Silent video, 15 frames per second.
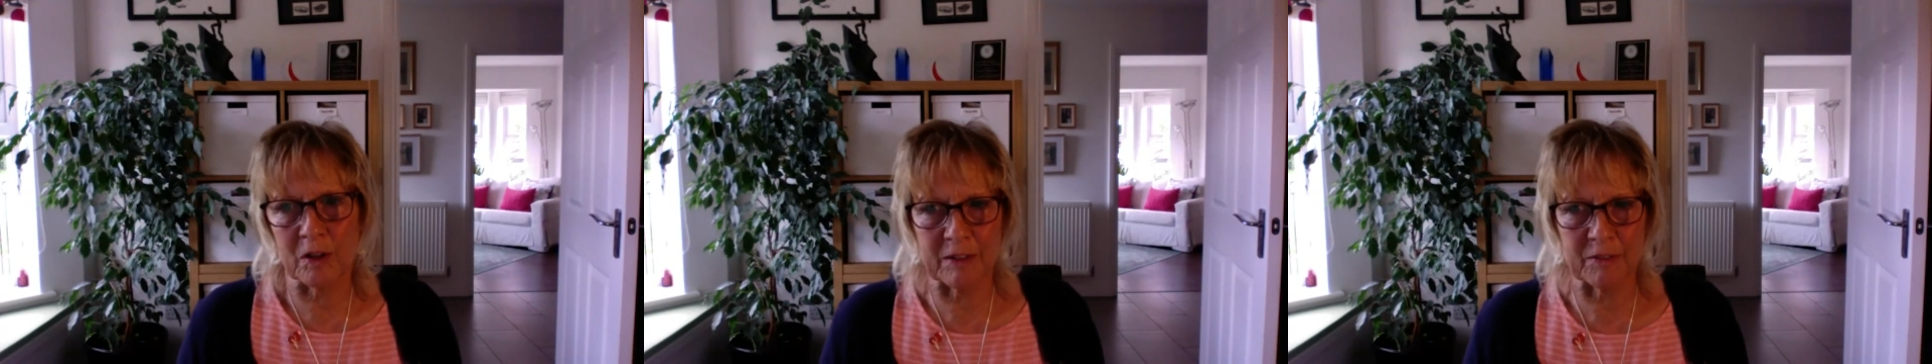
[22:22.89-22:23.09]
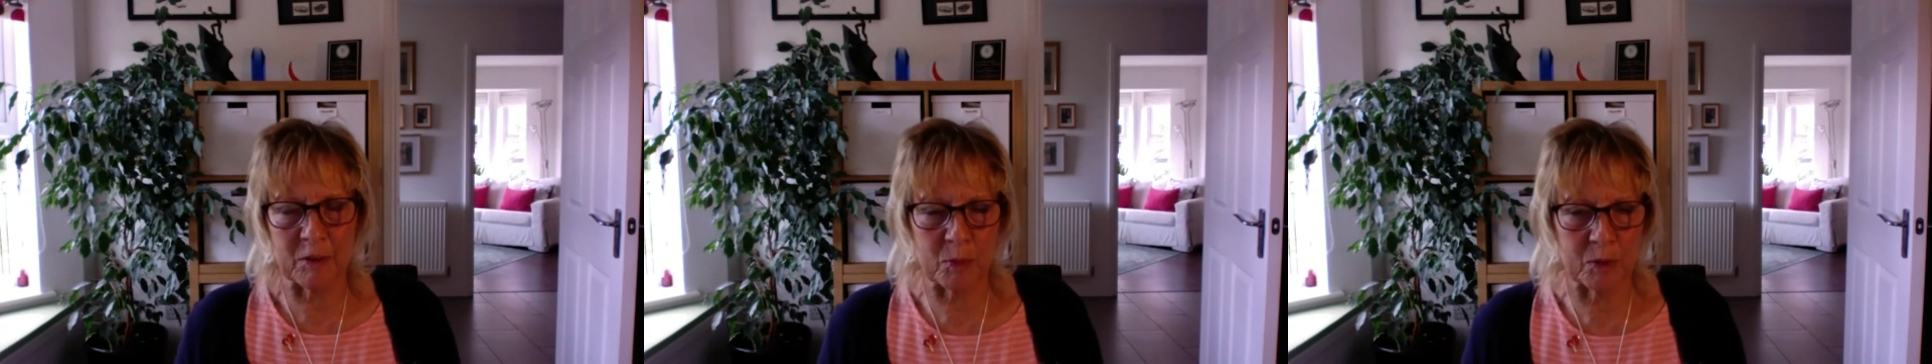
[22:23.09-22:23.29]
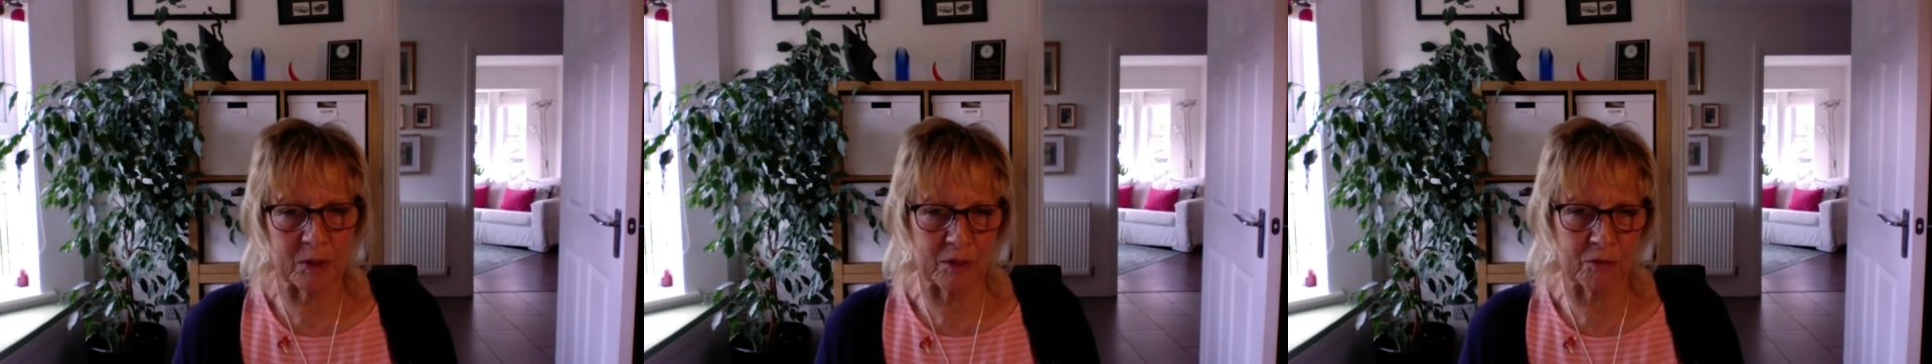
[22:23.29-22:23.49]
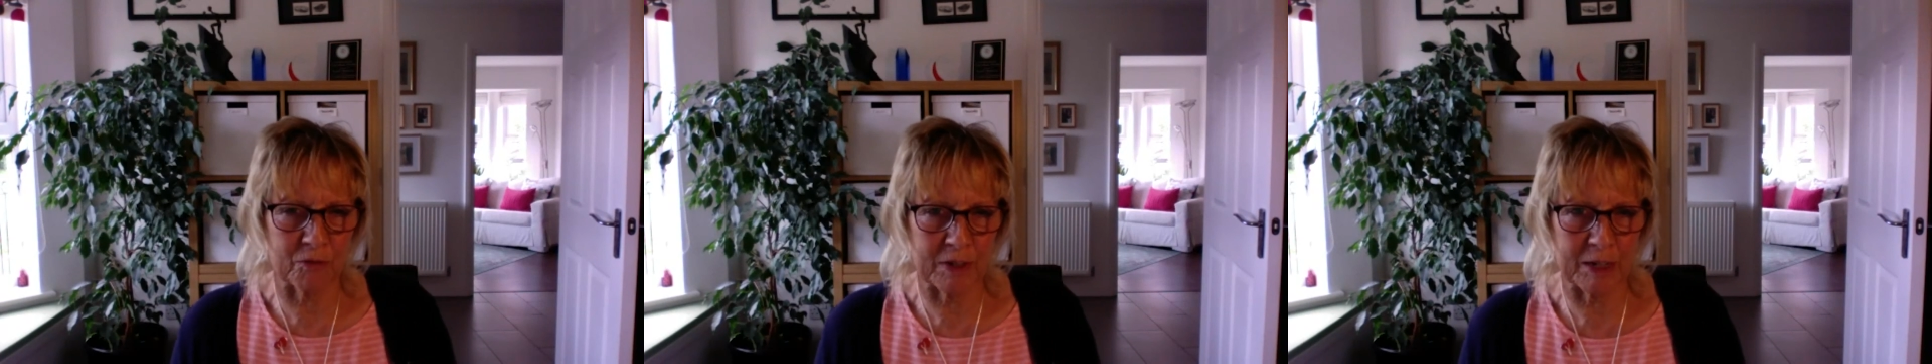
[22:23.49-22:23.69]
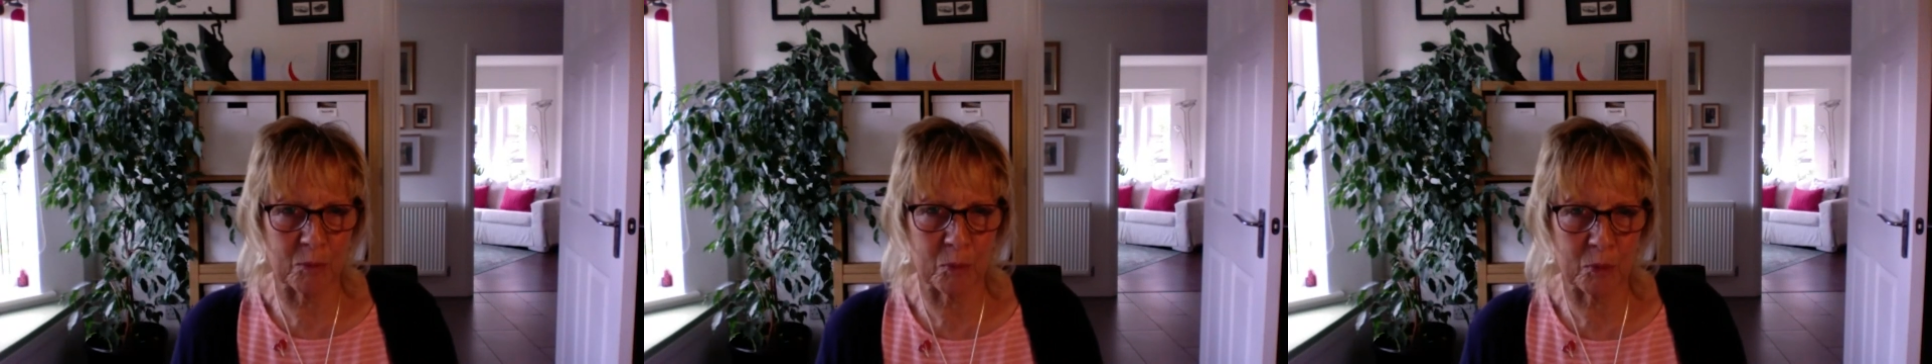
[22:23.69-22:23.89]
everybody's
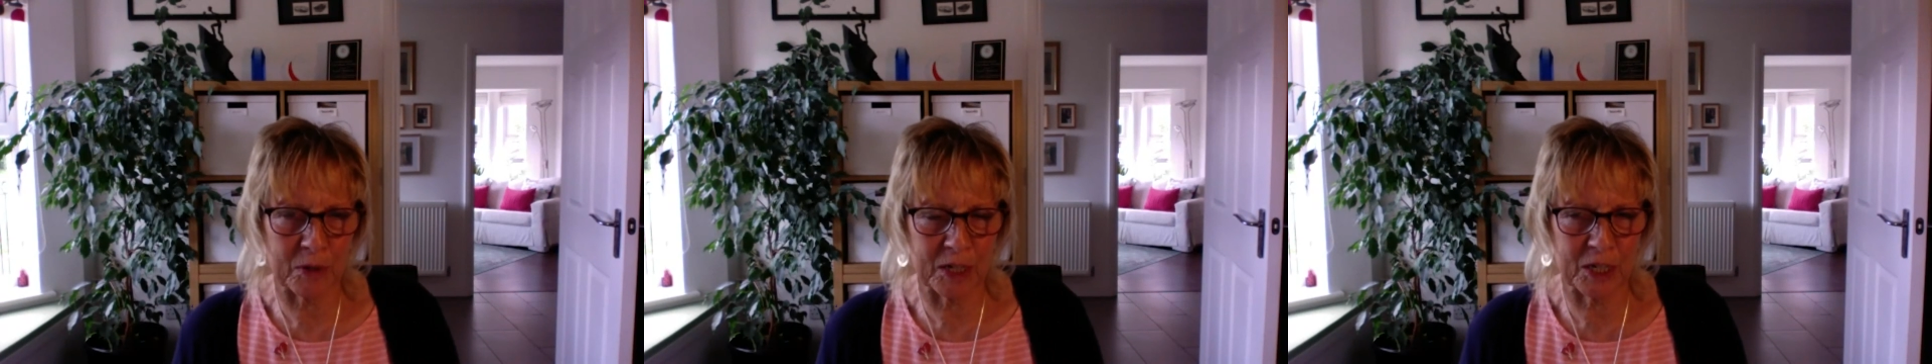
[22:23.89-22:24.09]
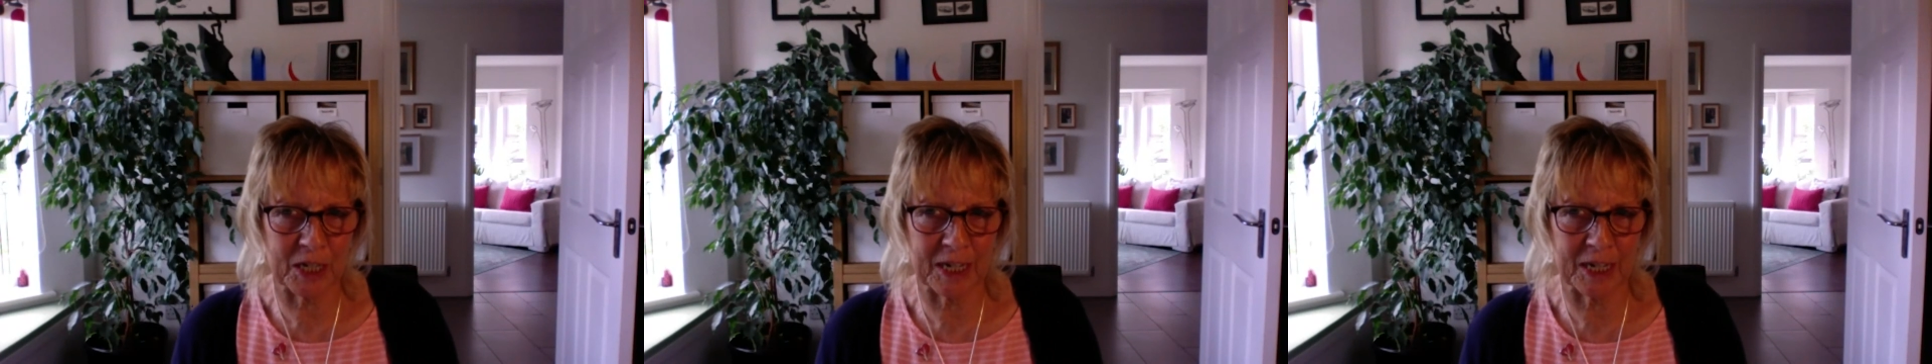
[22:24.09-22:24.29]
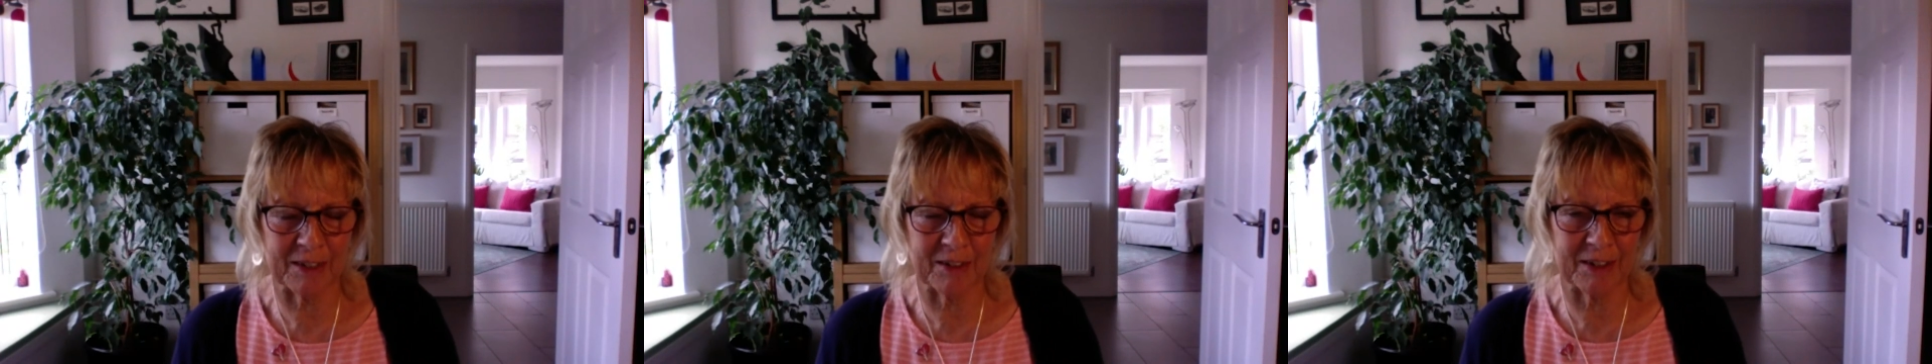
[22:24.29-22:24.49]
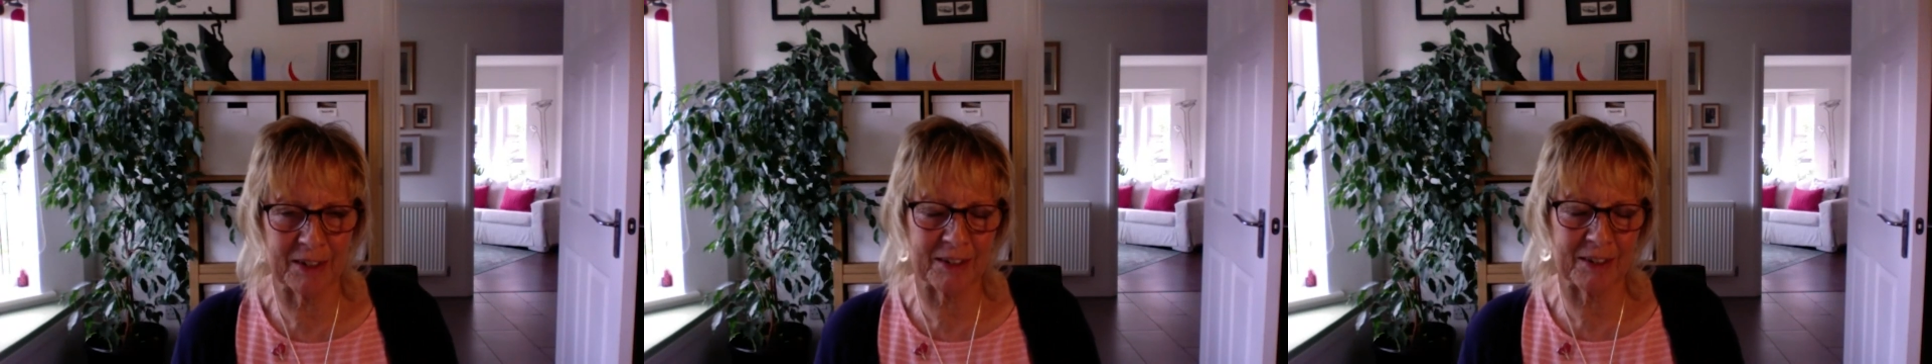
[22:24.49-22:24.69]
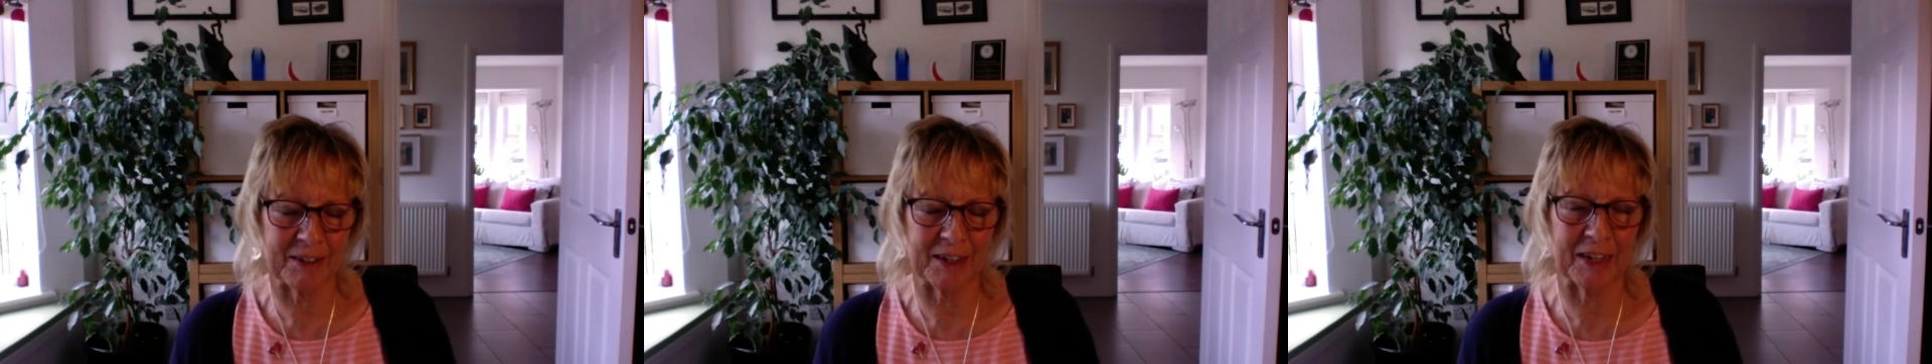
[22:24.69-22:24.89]
really appreciated